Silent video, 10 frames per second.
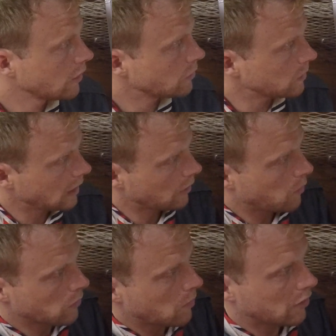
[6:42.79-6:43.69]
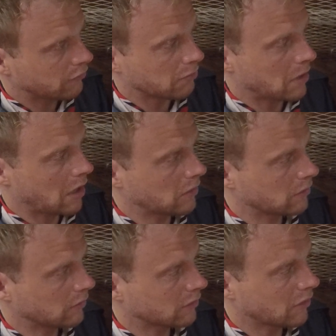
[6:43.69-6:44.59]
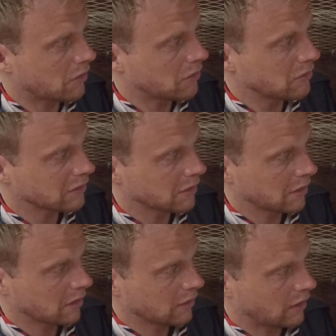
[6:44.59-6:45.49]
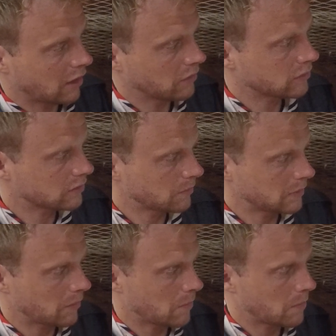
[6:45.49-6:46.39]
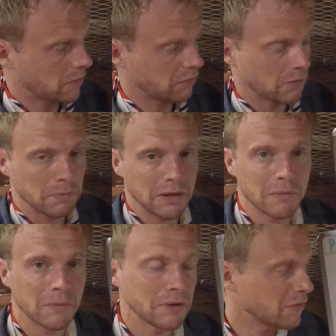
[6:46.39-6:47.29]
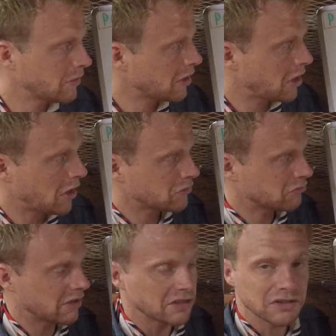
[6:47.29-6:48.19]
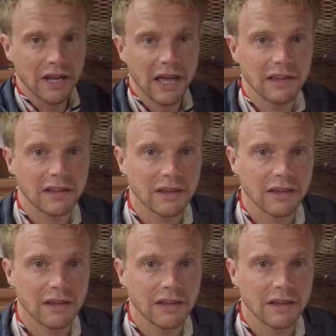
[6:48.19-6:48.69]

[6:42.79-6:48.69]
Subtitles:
So we take one word from close haul, close, and we take one word from the beam and we call it a close reach, okay?